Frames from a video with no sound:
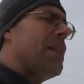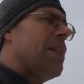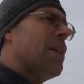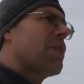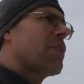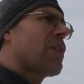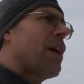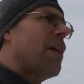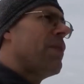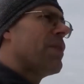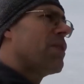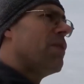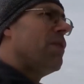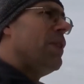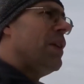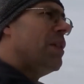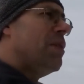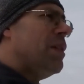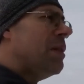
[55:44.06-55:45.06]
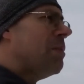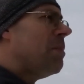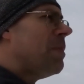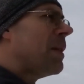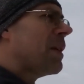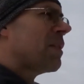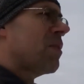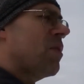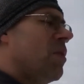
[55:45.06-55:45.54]
it does have a severe
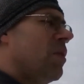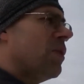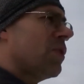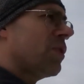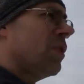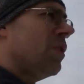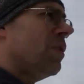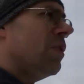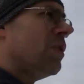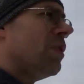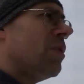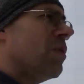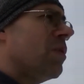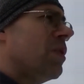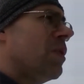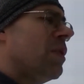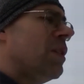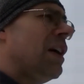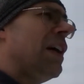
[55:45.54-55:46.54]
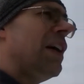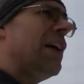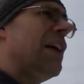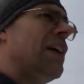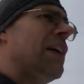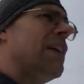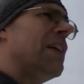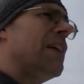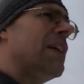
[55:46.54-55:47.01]
impact also on your
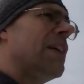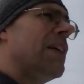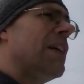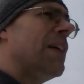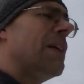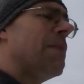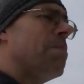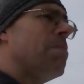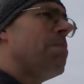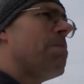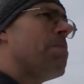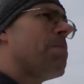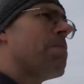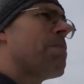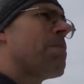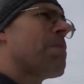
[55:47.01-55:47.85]
um,